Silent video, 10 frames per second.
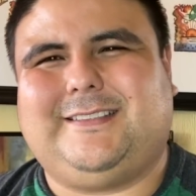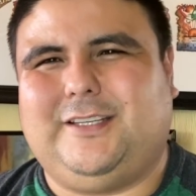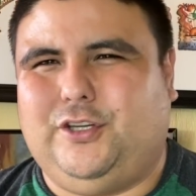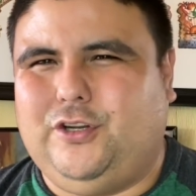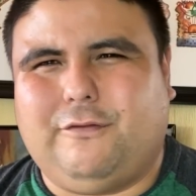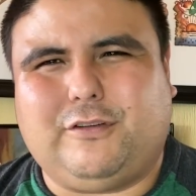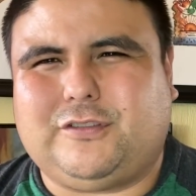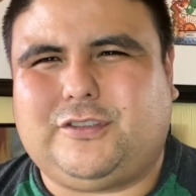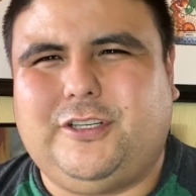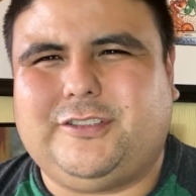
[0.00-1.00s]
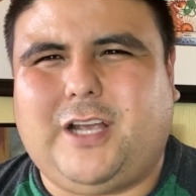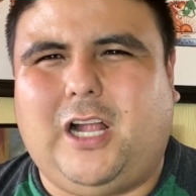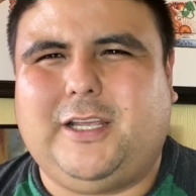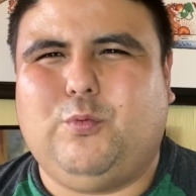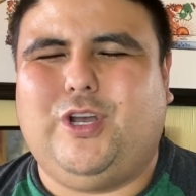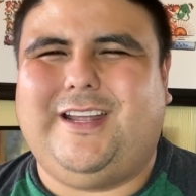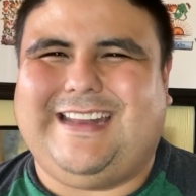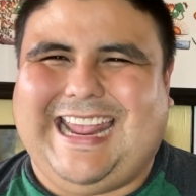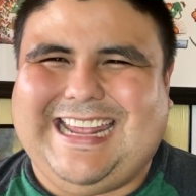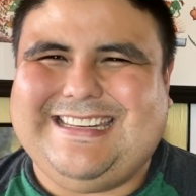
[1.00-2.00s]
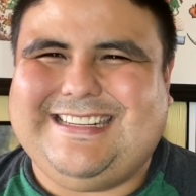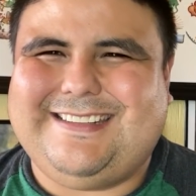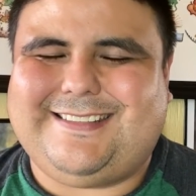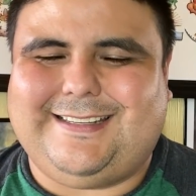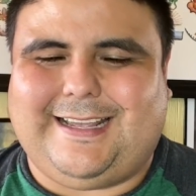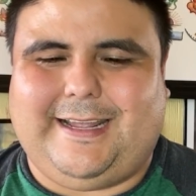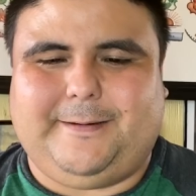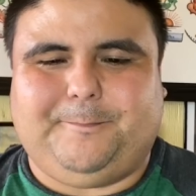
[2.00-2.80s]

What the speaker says: Universal Studios Hollywood, and Disneyland.